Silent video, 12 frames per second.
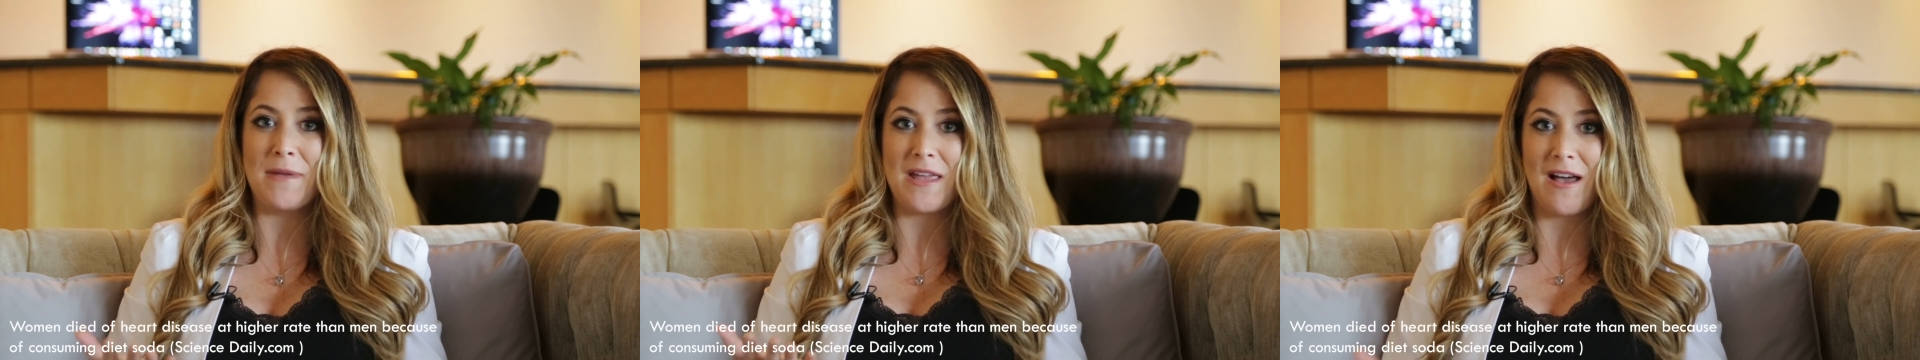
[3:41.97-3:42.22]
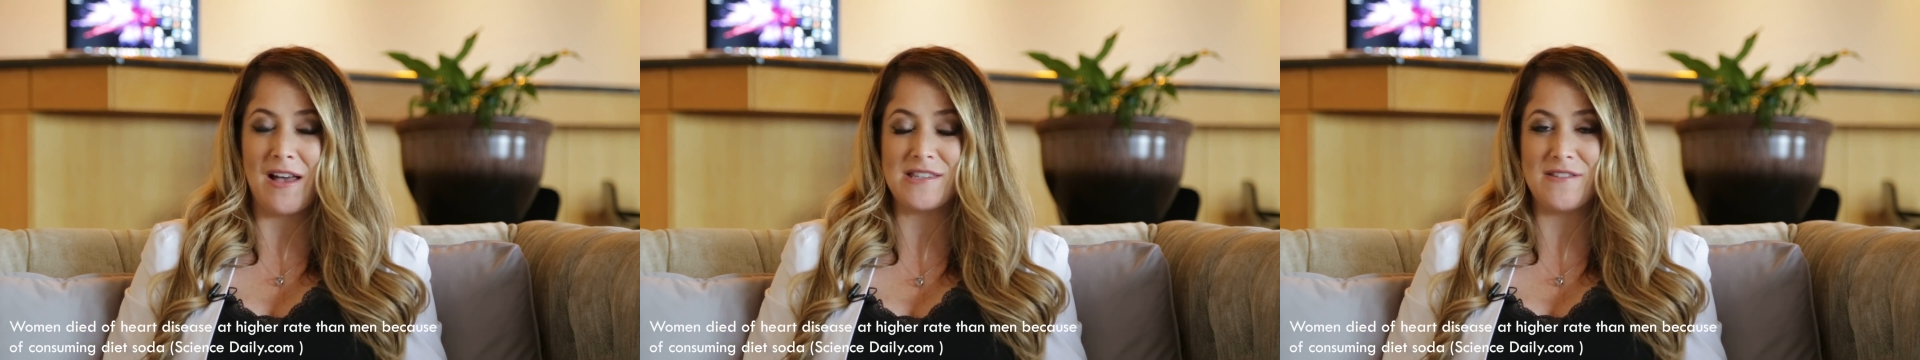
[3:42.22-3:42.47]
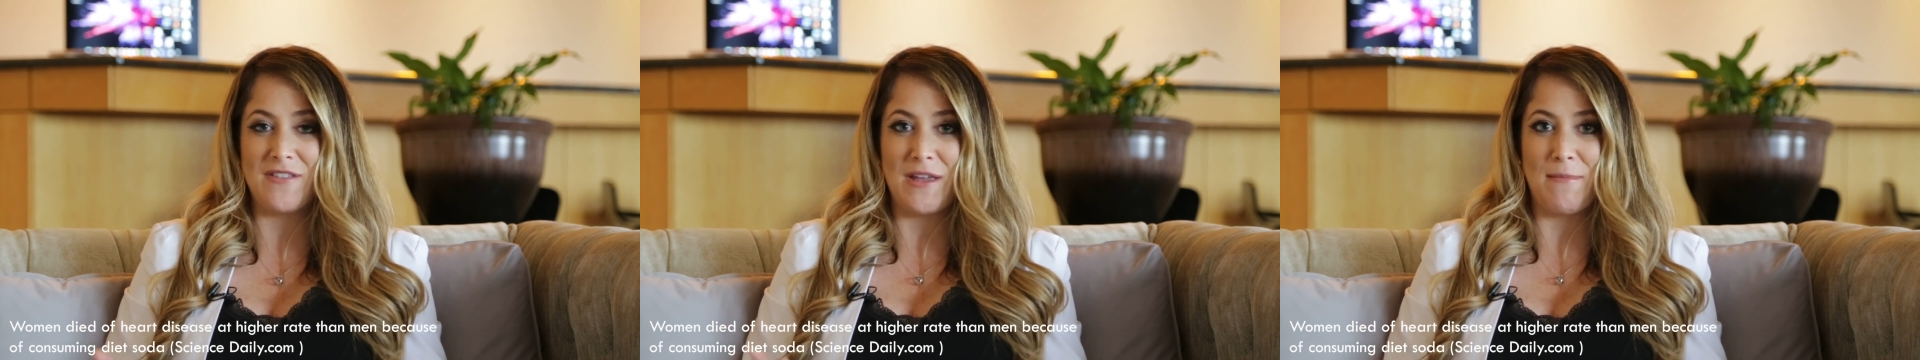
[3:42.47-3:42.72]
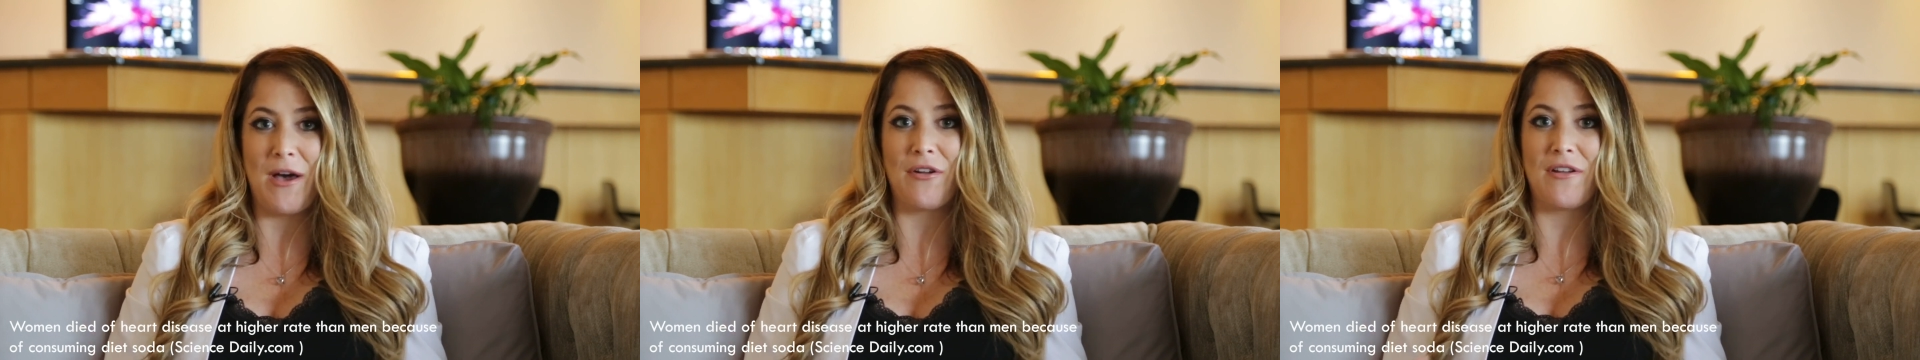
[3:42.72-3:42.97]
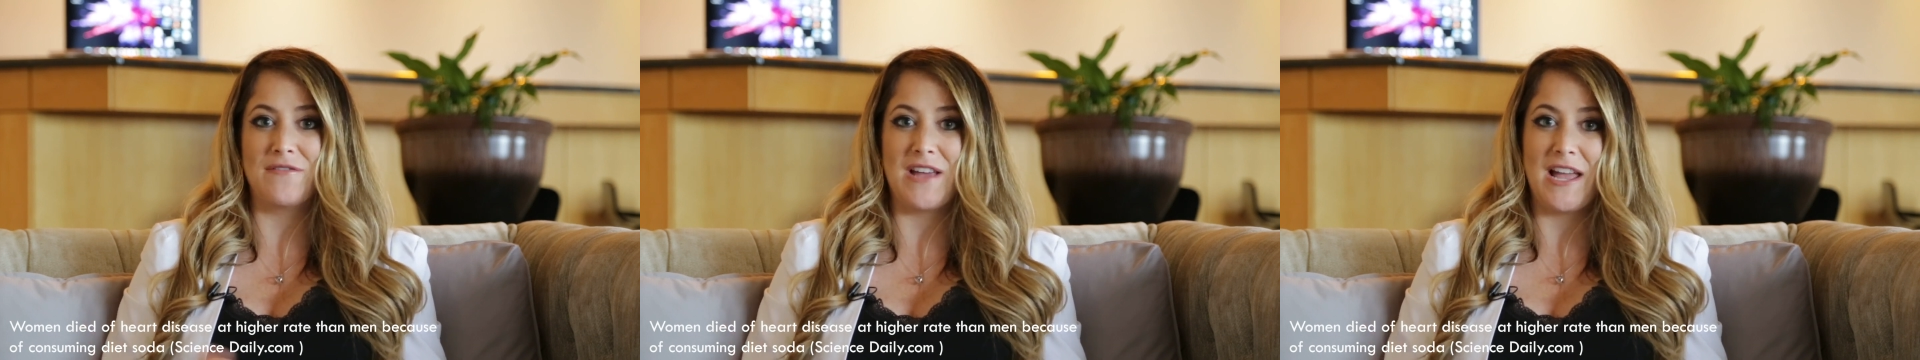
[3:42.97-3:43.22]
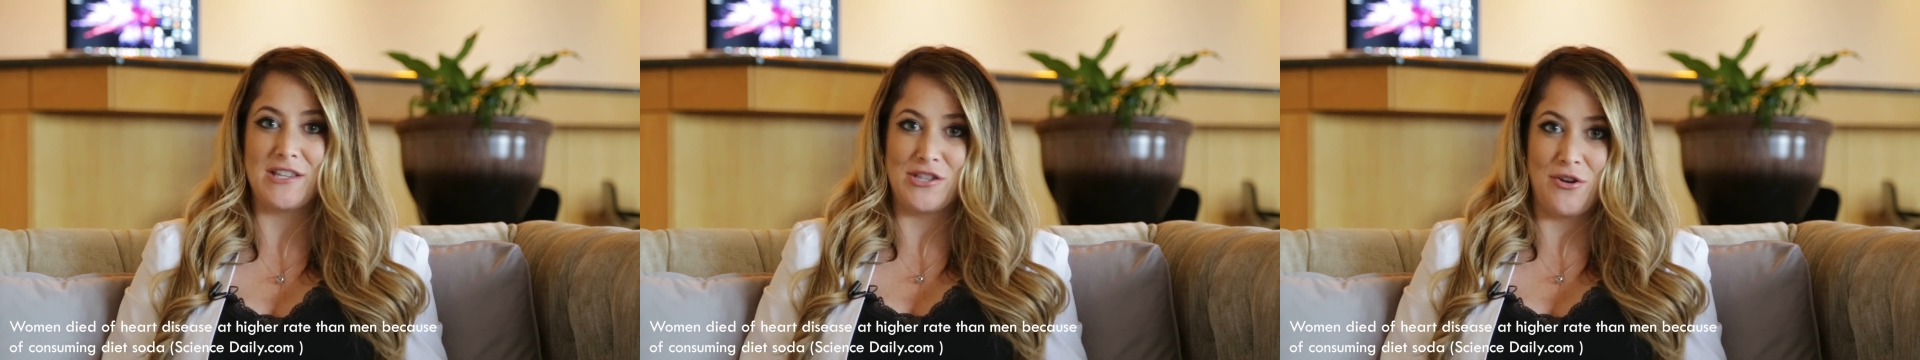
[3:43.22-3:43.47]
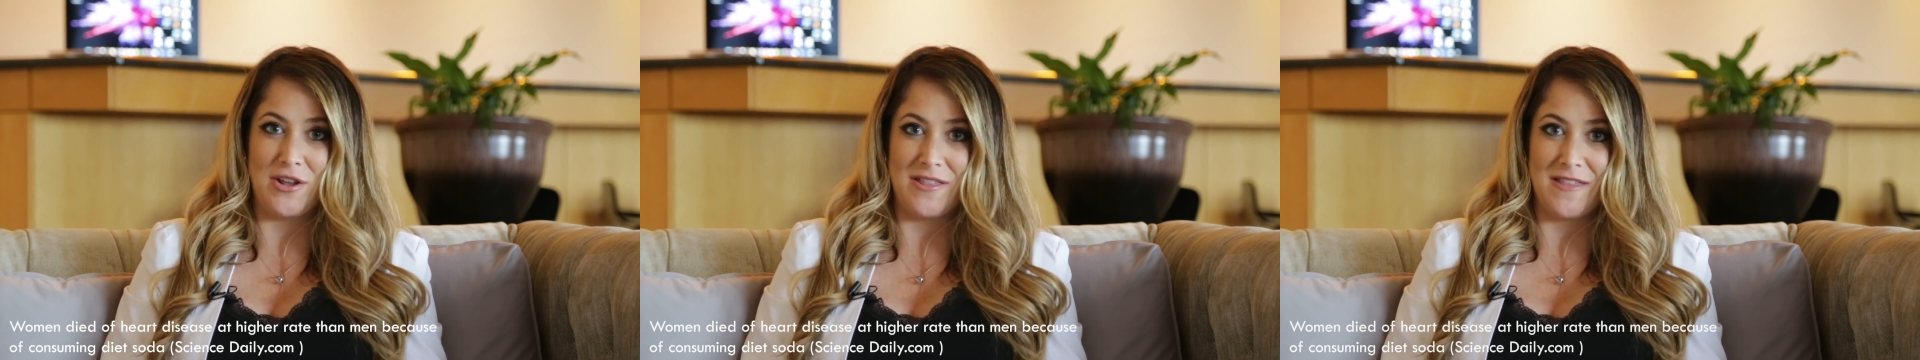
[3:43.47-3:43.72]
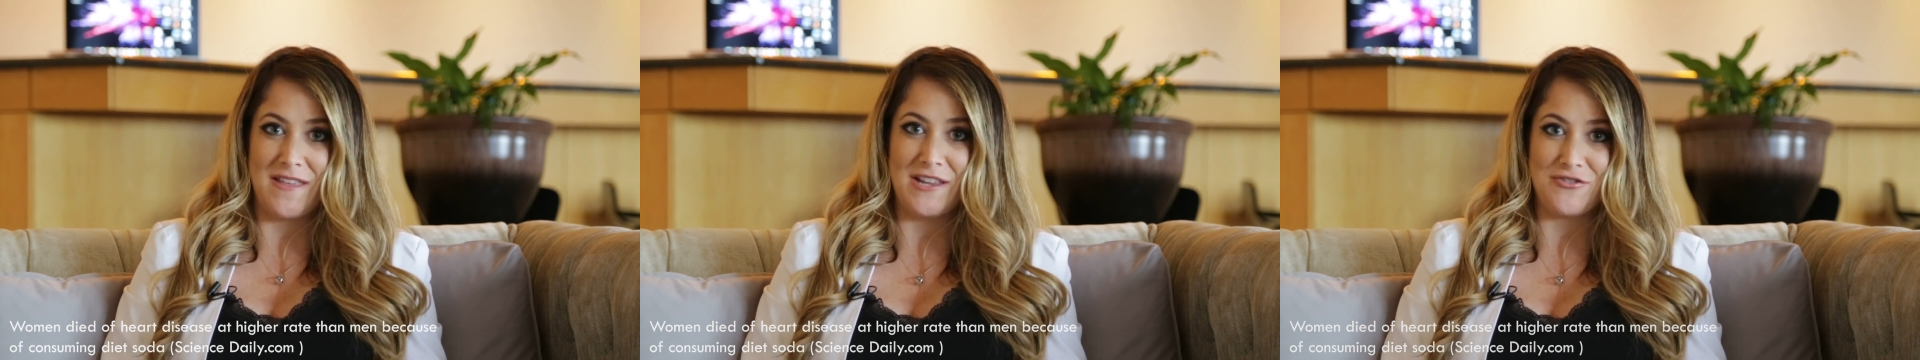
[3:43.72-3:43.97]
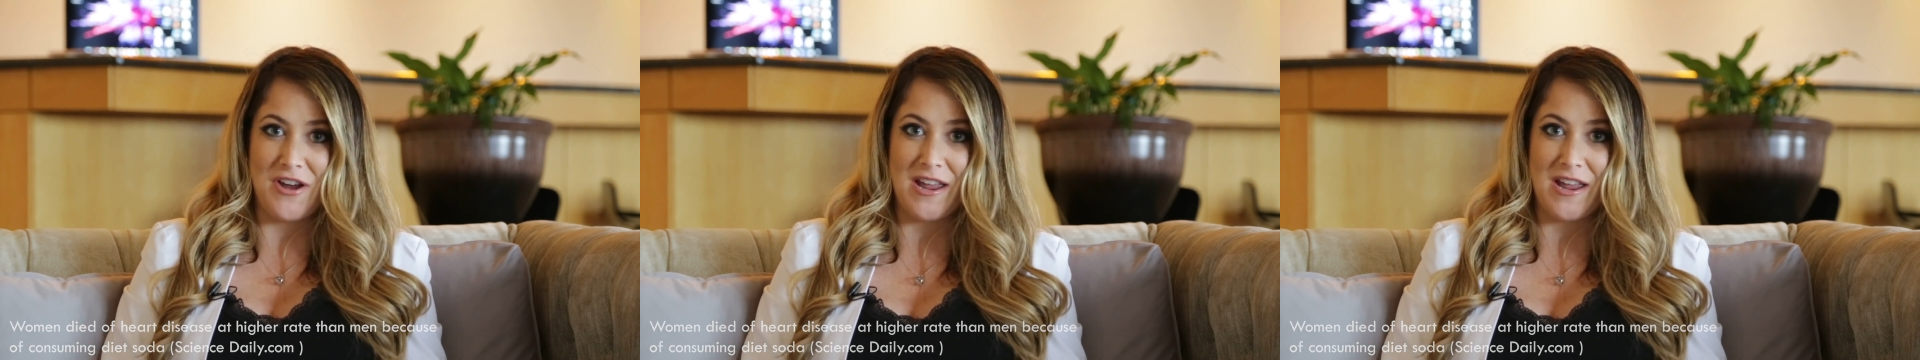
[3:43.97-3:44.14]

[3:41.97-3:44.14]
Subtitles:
because of the amount of diet soda that they